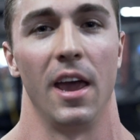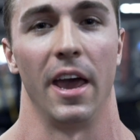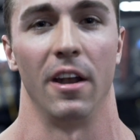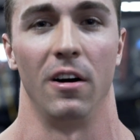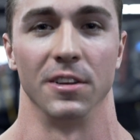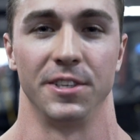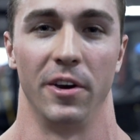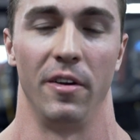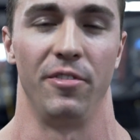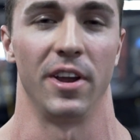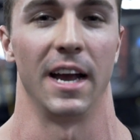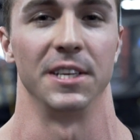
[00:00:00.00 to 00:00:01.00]
And also,
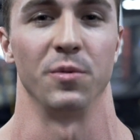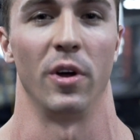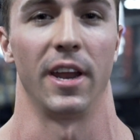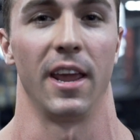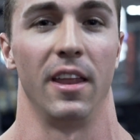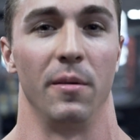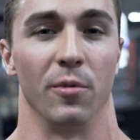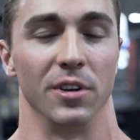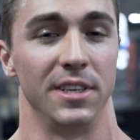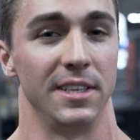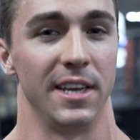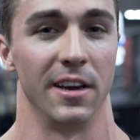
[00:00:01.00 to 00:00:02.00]
if you guys want to get any more
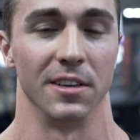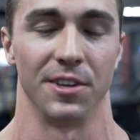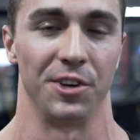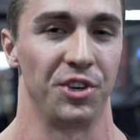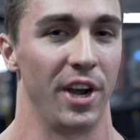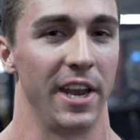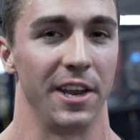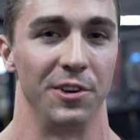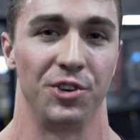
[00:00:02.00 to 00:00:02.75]
details on training,